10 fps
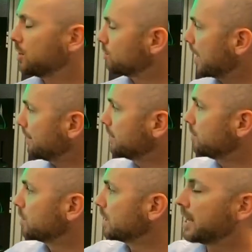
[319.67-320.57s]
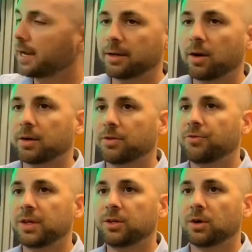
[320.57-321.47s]
rather than relying on a
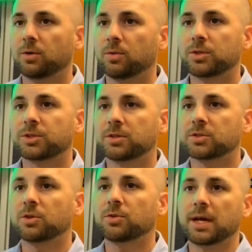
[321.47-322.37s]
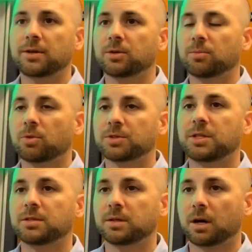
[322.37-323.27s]
video, which could slow down your more
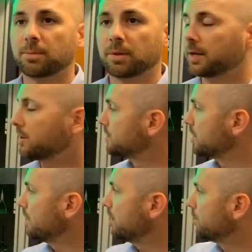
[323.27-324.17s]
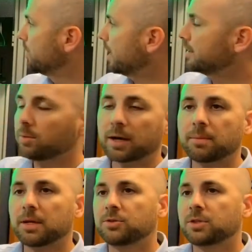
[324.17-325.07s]
seasoned operators, we highly
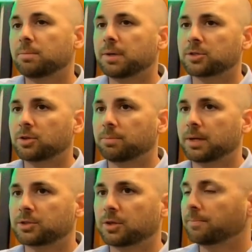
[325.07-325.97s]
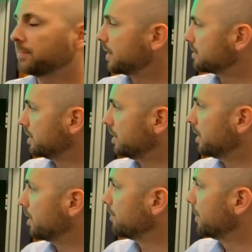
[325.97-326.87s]
recommend using a picture-in-picture, as seen
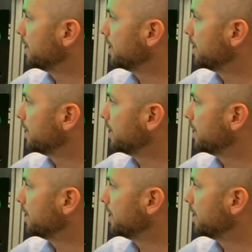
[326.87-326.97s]
here.